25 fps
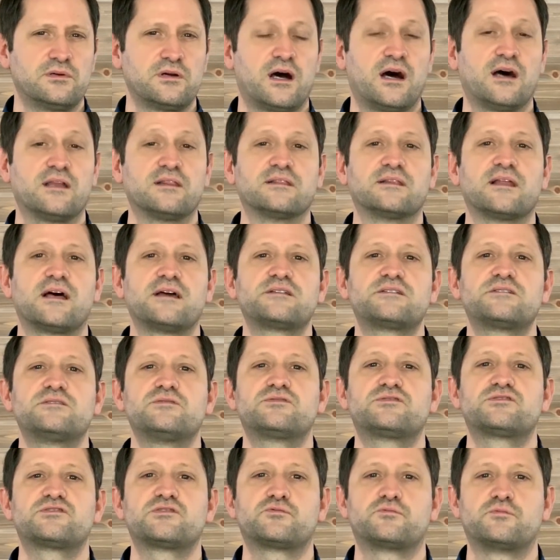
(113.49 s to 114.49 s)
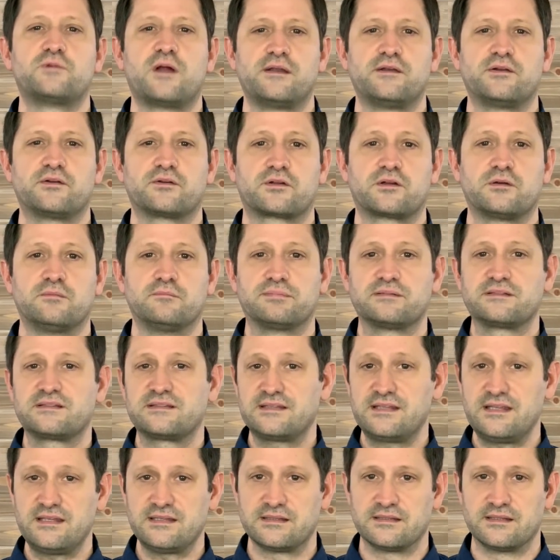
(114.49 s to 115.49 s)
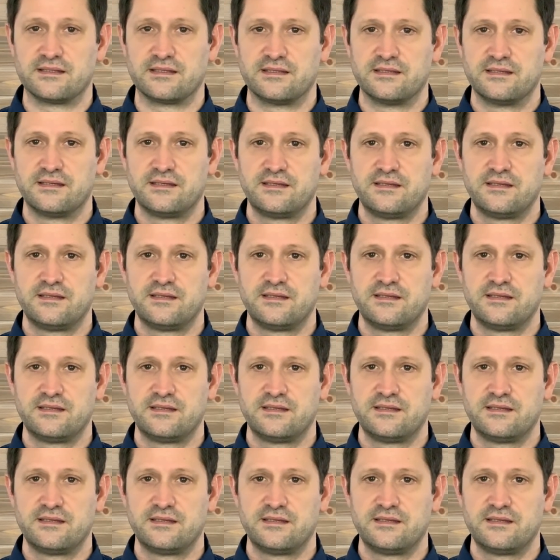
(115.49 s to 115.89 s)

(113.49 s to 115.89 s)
unless you surrender completely.